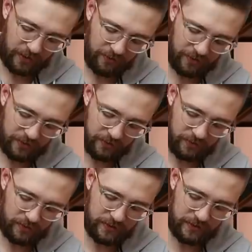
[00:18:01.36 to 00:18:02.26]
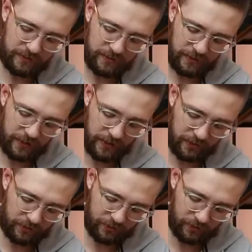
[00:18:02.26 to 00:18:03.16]
have it sit
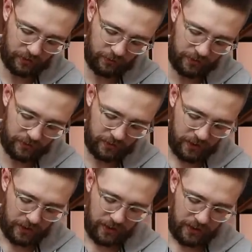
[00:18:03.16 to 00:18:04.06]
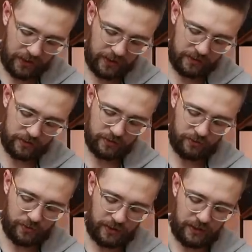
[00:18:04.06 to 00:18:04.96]
higher or lower. And it's
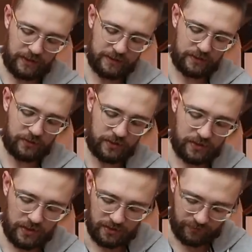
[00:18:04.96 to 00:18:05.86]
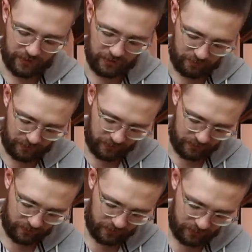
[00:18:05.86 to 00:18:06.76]
also really easy to exchange the visor
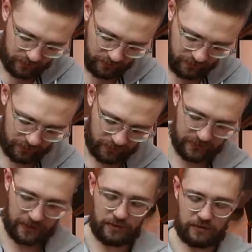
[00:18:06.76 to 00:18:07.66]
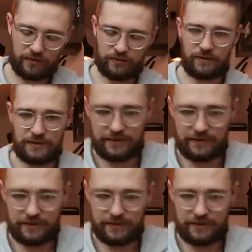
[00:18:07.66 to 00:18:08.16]
because you just set it into this